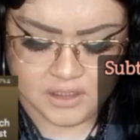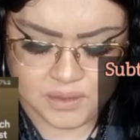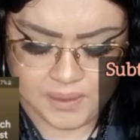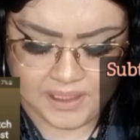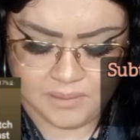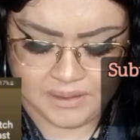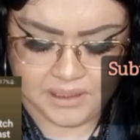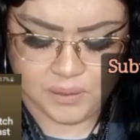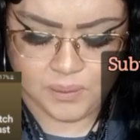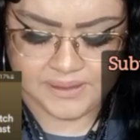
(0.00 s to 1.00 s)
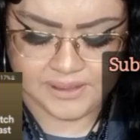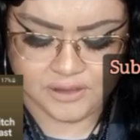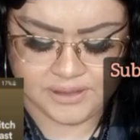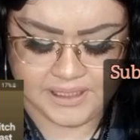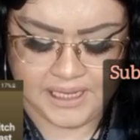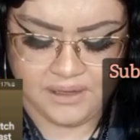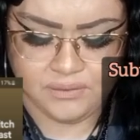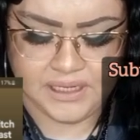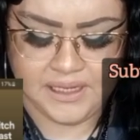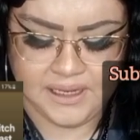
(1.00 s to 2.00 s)
to anybody who is interested in
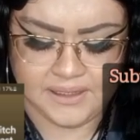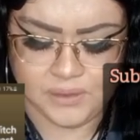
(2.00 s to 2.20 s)
reading it.